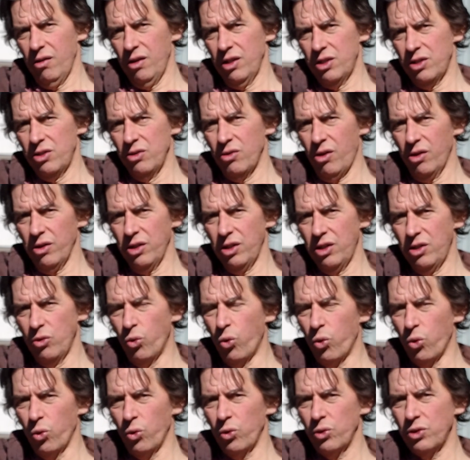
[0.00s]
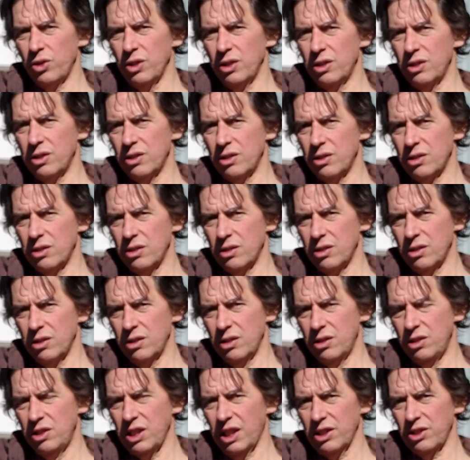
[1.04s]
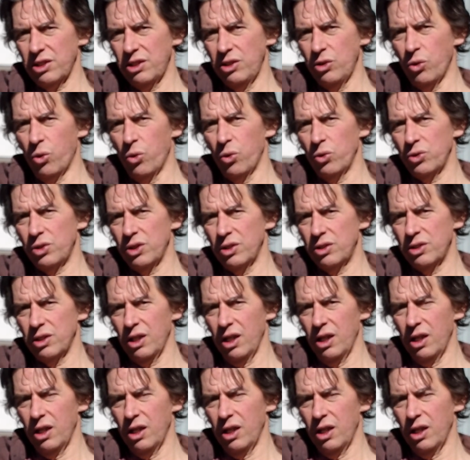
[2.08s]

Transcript: not yours. It's just yours. It's